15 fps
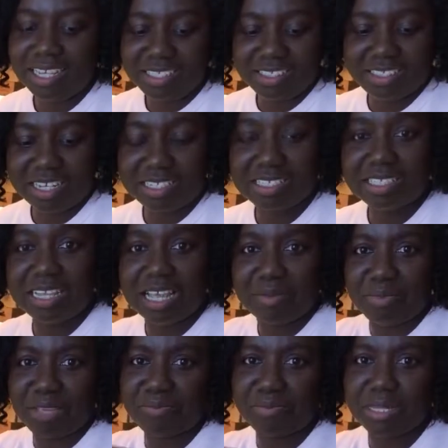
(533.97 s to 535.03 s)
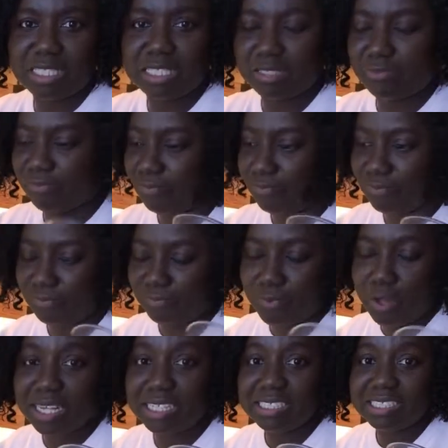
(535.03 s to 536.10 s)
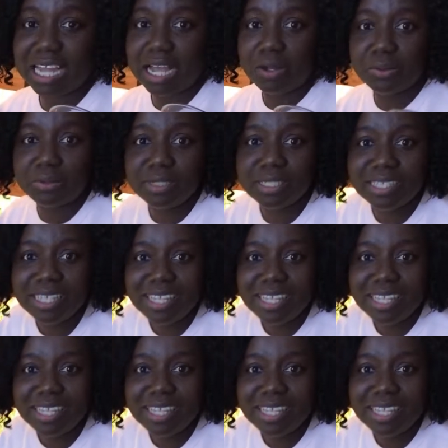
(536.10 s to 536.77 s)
Just if it's falling down.